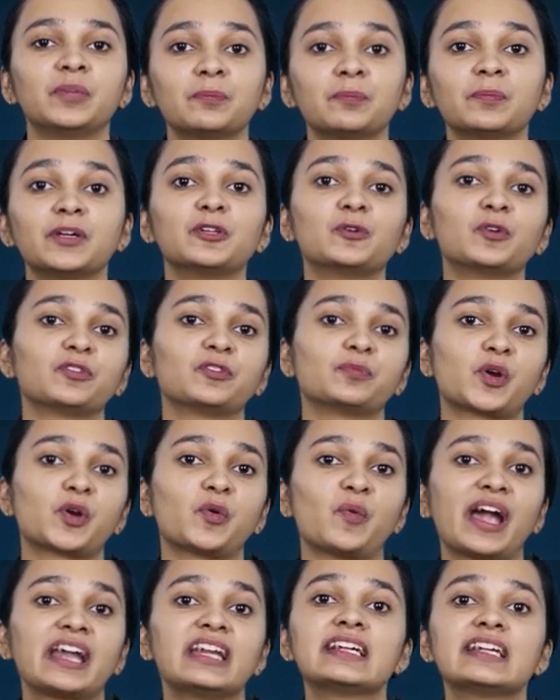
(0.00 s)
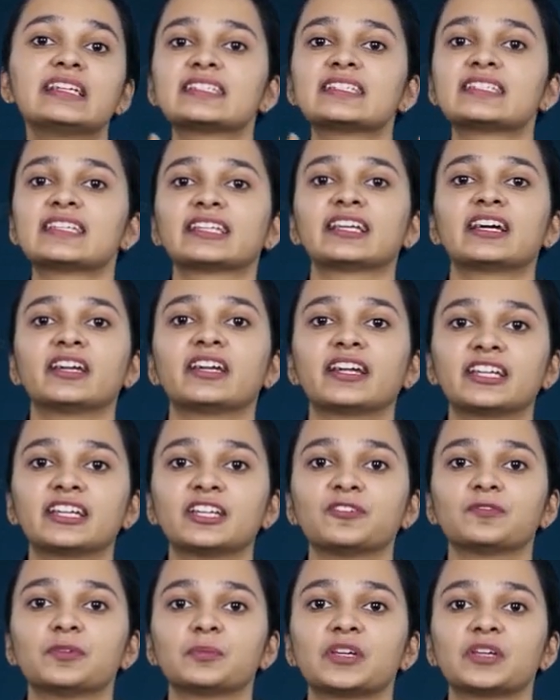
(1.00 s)
people who have provided this incorrect
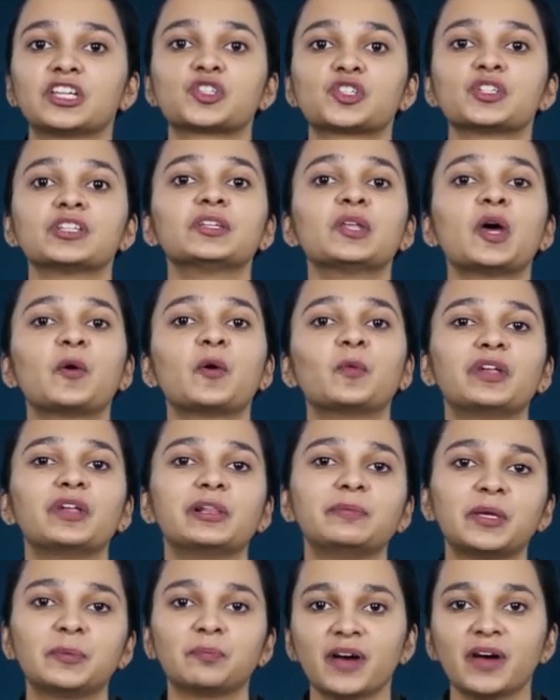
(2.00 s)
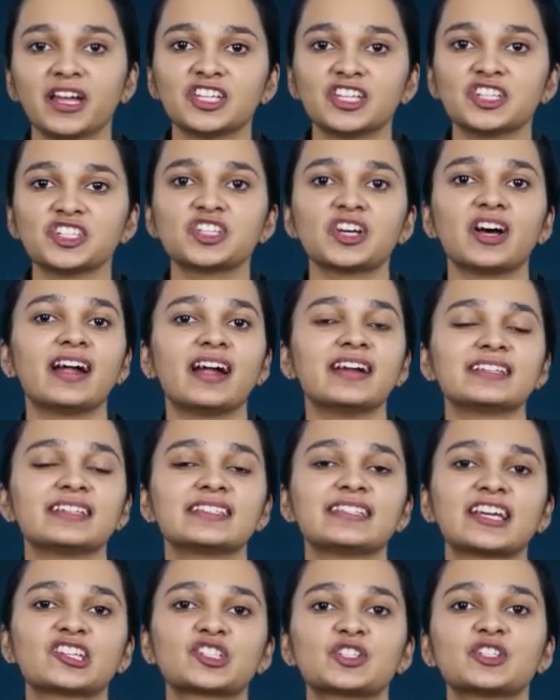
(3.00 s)
information will be punished under
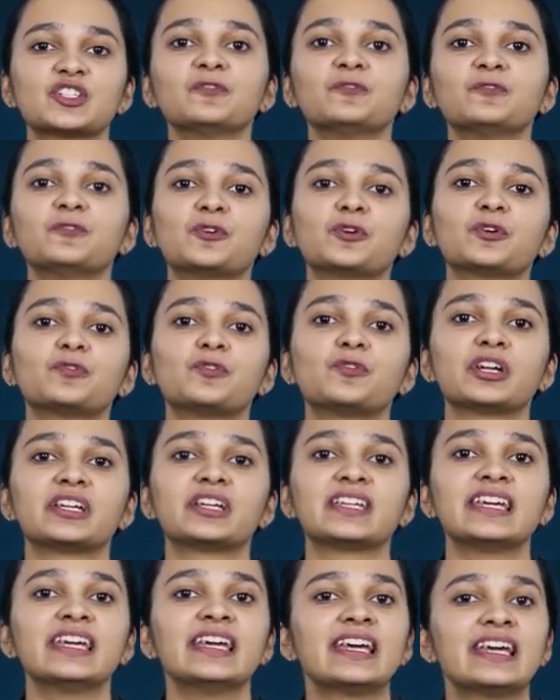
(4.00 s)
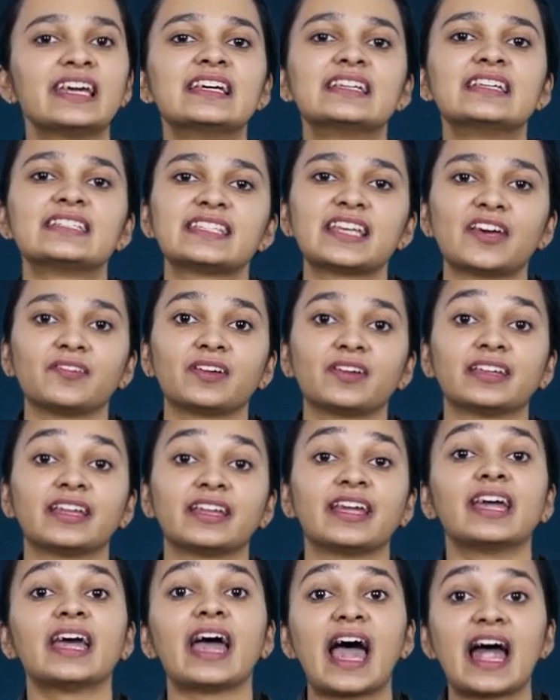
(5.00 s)
section
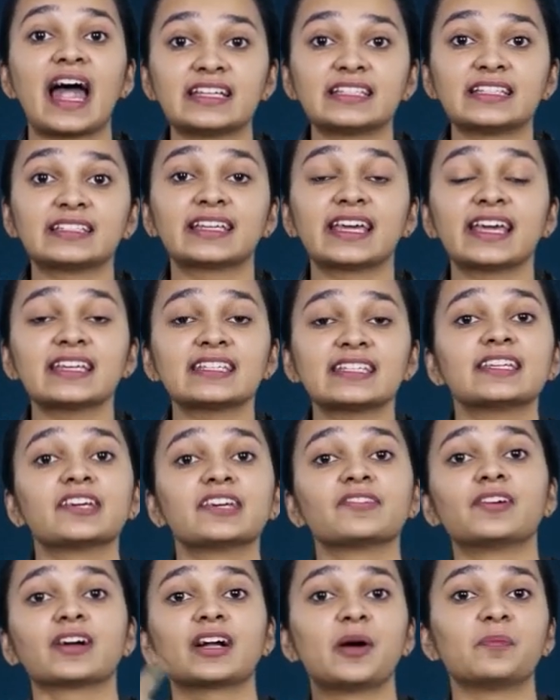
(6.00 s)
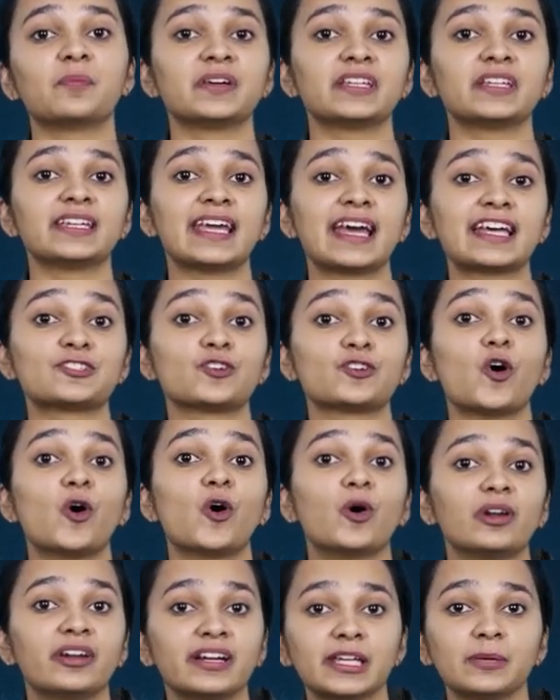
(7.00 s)
447 and in case if a company has
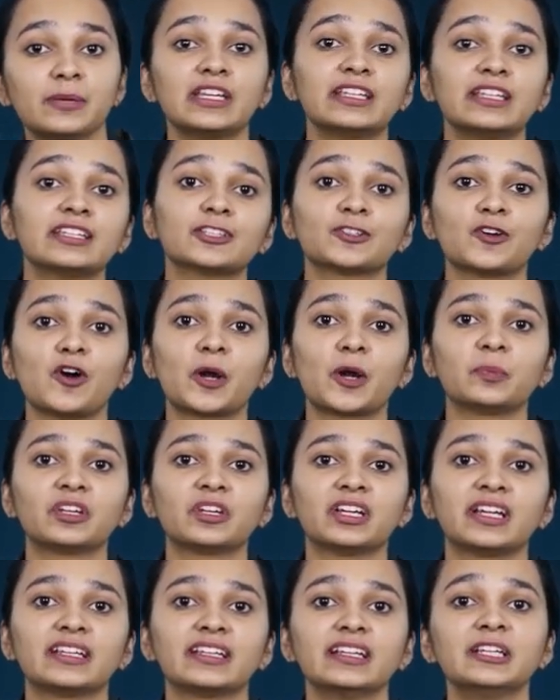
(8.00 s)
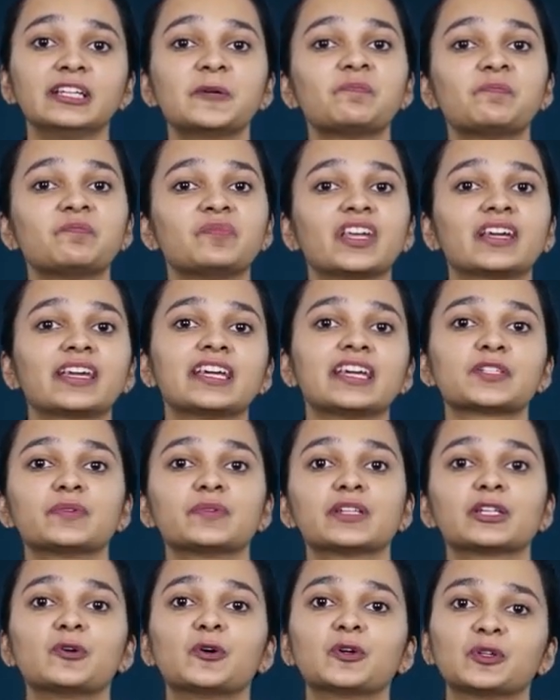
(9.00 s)
already been incorporated, the case
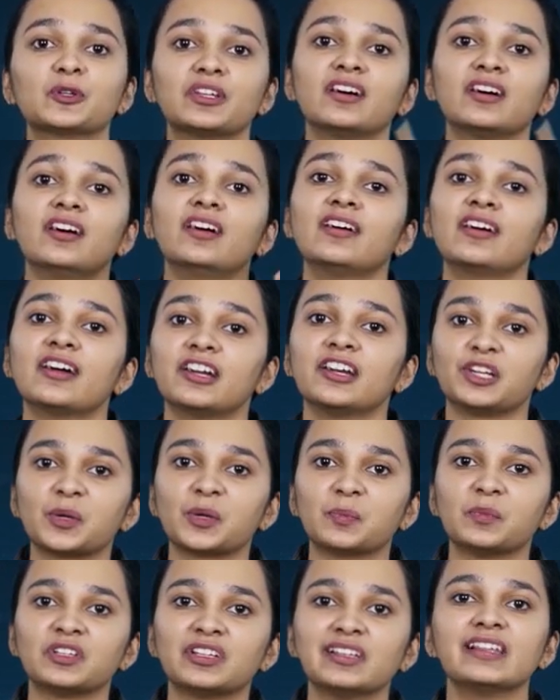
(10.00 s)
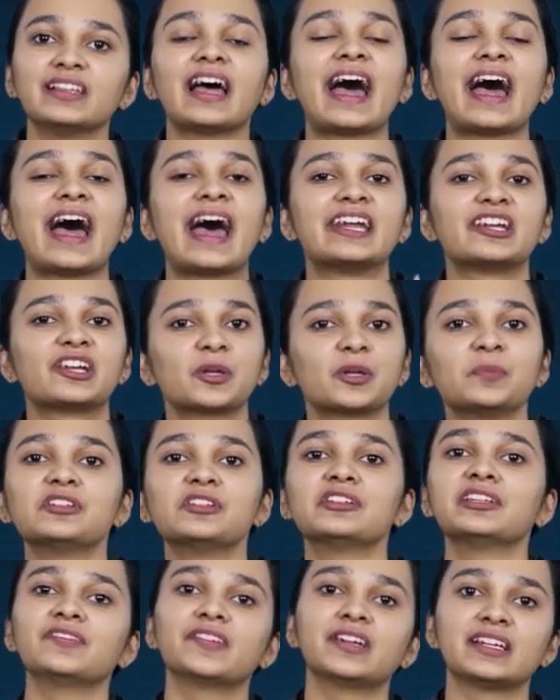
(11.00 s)
will go to the tribunal and
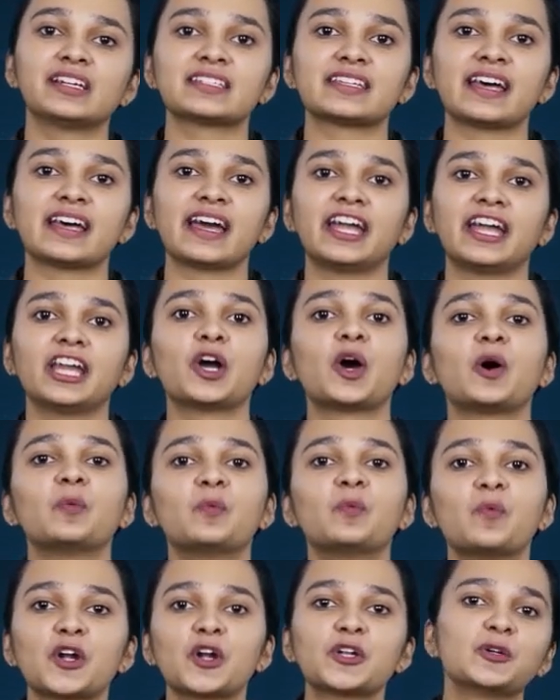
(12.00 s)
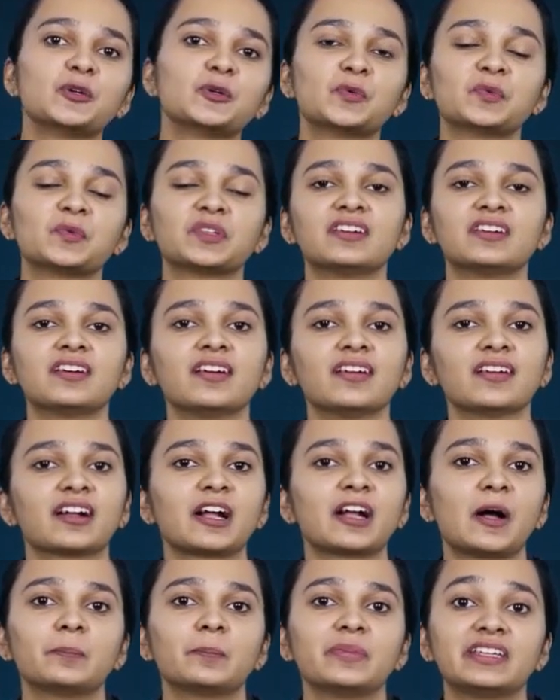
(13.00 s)
tribunal will decide what to do with the
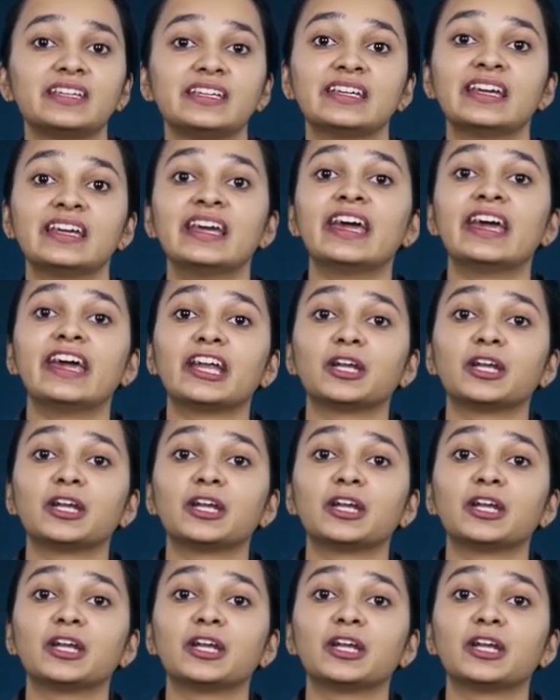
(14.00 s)
company.